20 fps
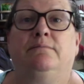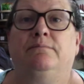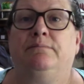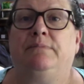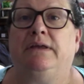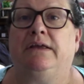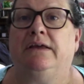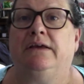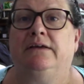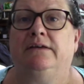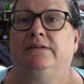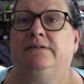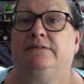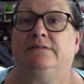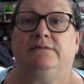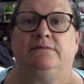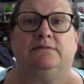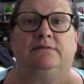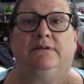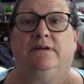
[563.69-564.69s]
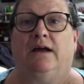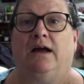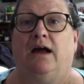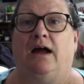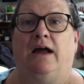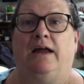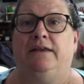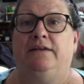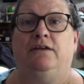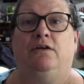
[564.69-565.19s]
Because
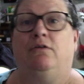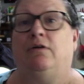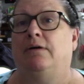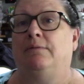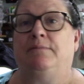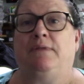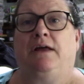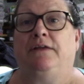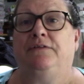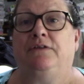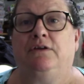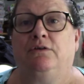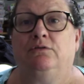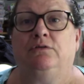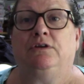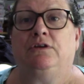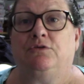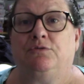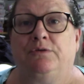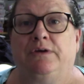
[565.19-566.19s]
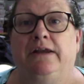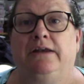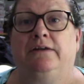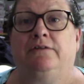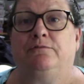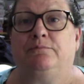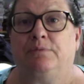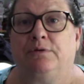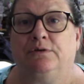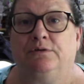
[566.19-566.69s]
I know I'm not the only
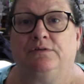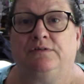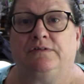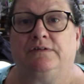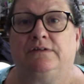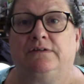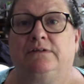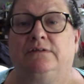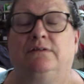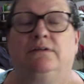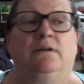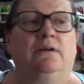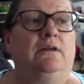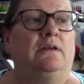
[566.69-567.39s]
creative person